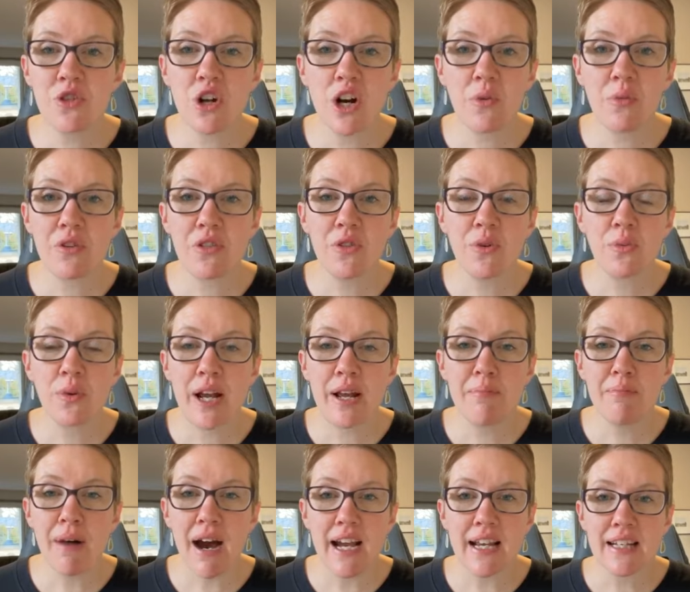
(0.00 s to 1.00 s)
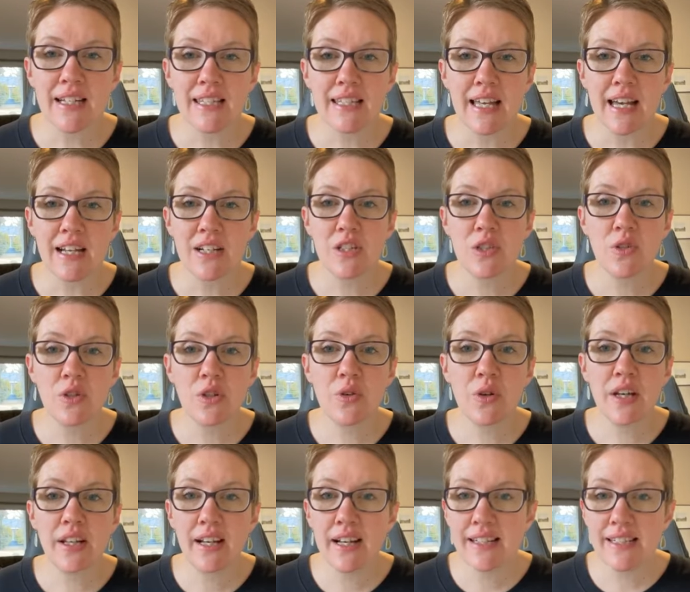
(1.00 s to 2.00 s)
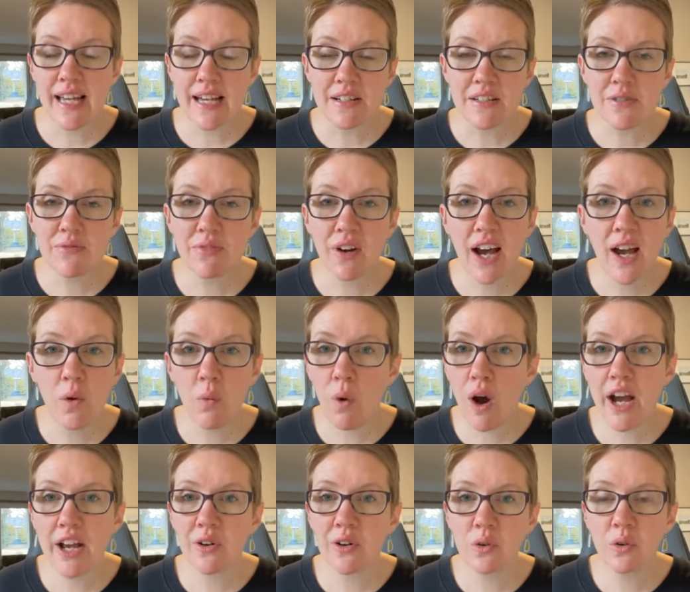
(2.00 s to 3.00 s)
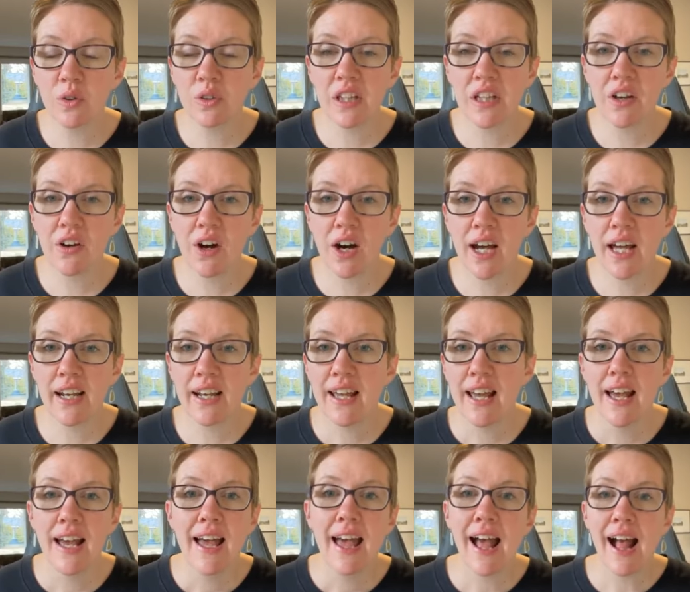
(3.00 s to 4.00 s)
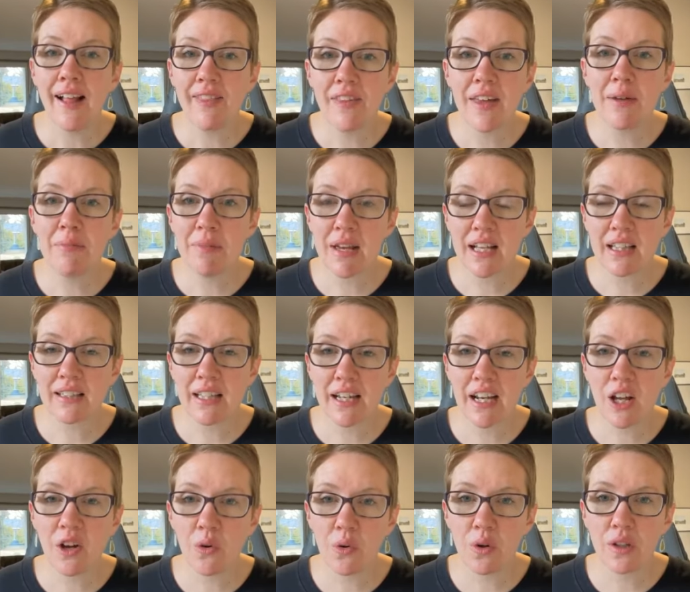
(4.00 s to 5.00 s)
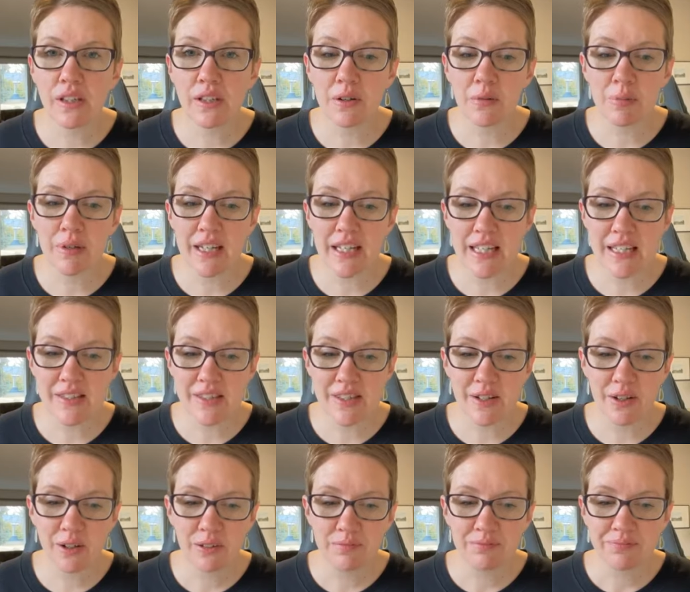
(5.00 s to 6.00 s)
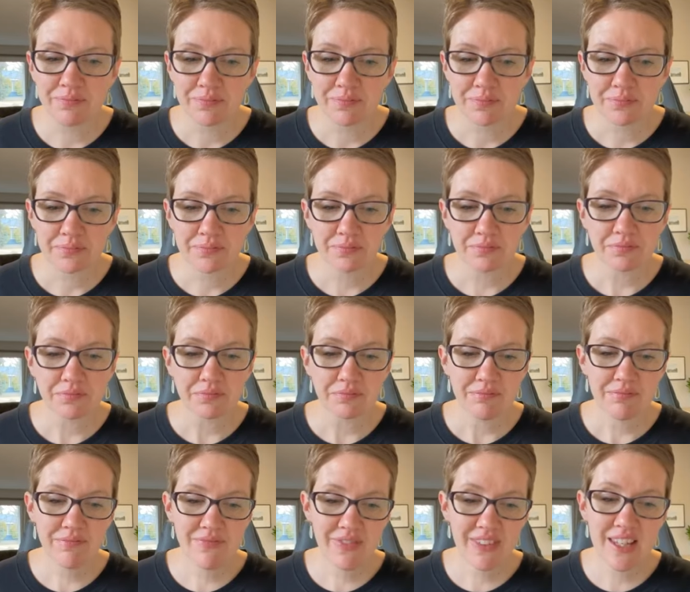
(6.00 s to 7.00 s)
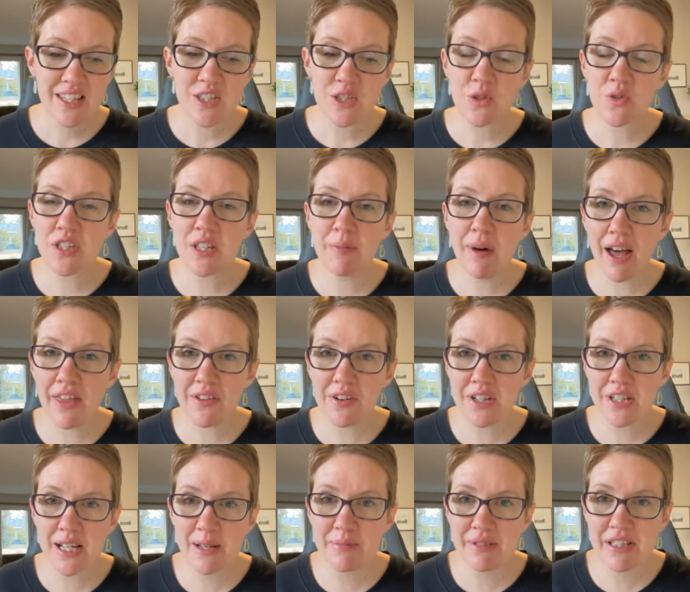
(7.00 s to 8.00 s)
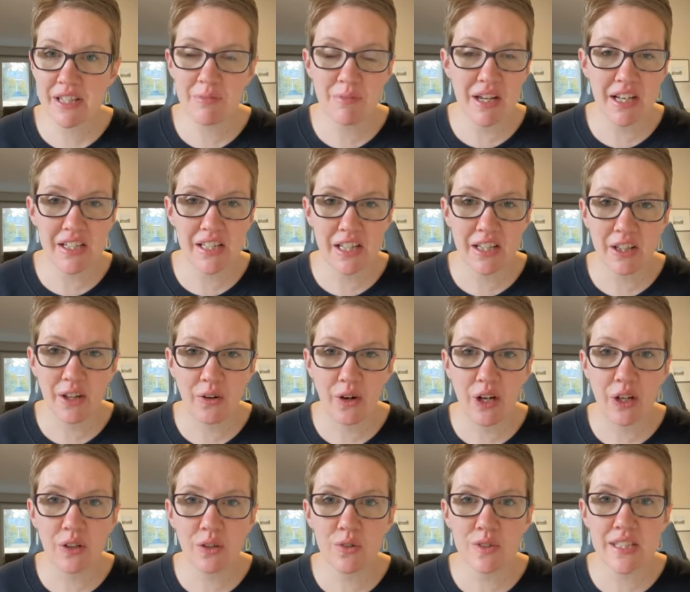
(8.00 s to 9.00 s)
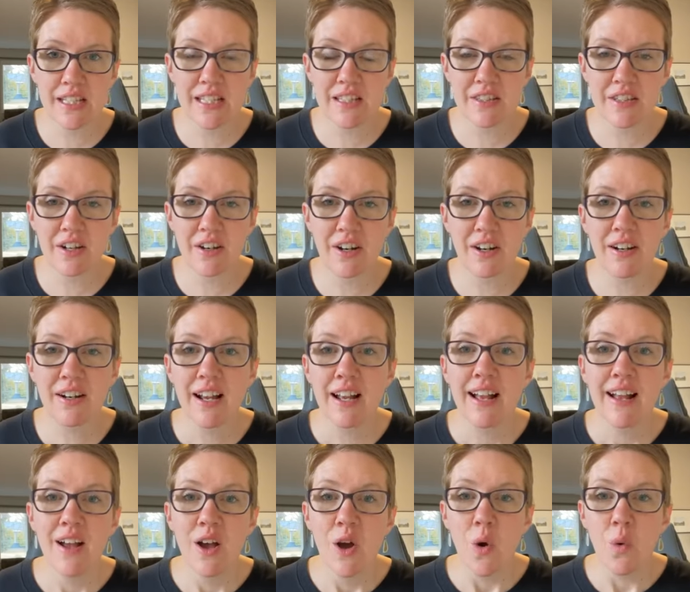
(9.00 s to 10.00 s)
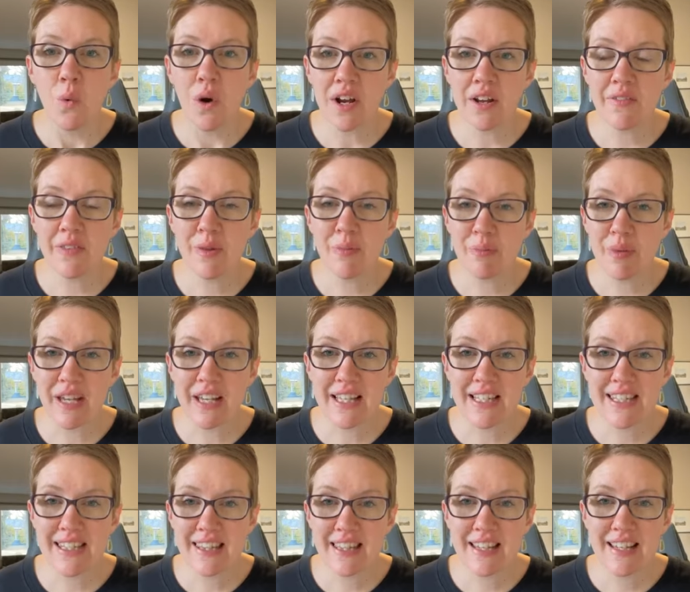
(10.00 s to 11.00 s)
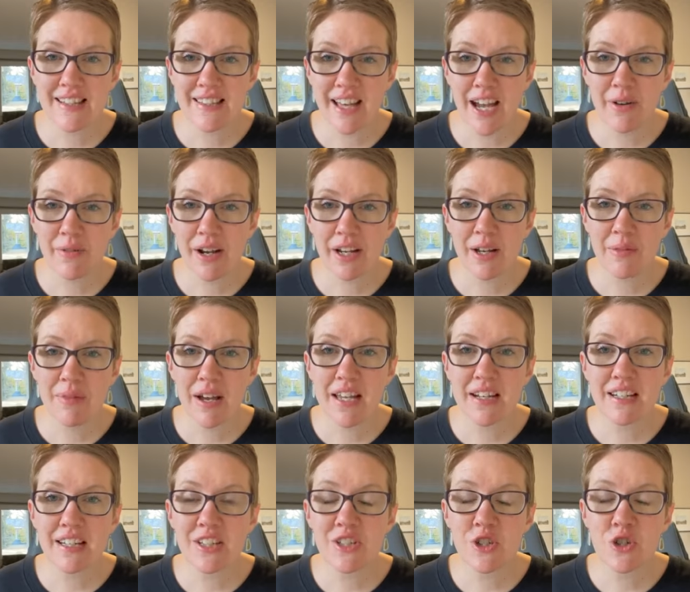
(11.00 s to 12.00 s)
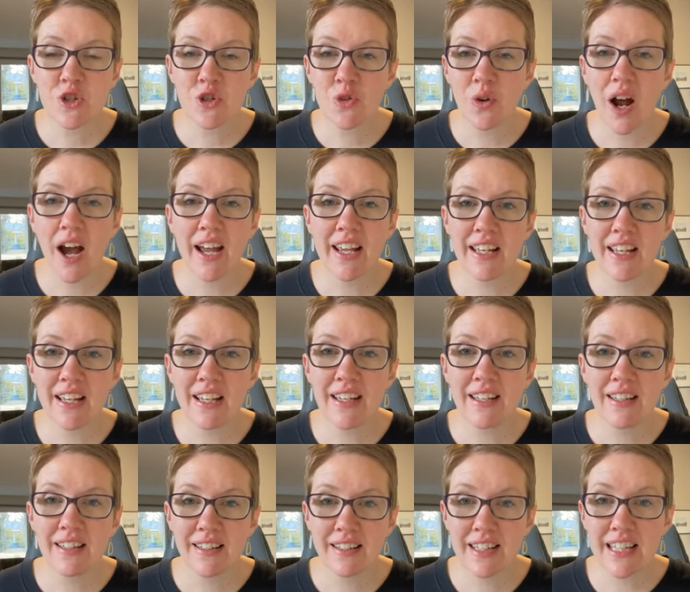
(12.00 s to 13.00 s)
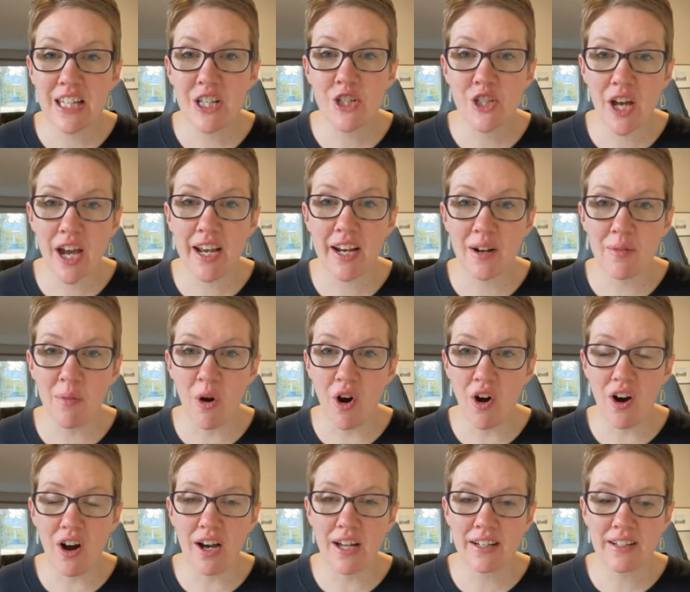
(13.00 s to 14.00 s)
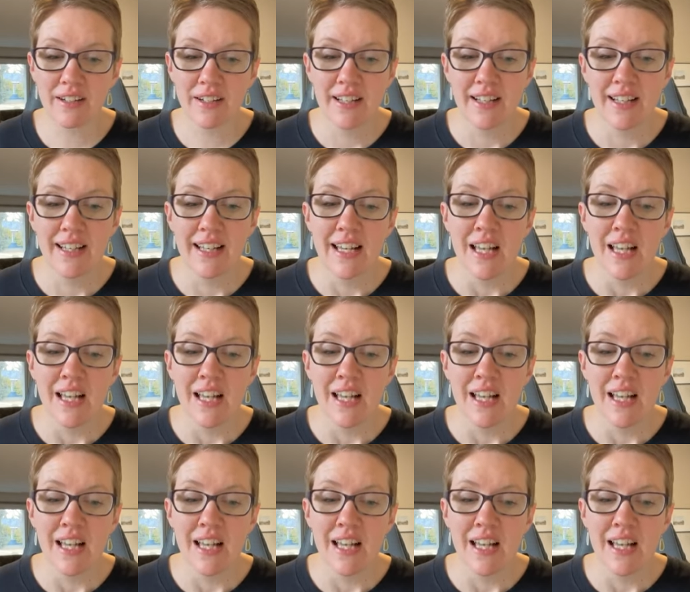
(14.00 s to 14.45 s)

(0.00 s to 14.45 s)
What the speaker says: you start with the right mindset so you can identify why you're holding on and then make letting go a little bit easier. So some other tips to make decluttering clothes easier. One of the biggest things I recommend is trying each item on.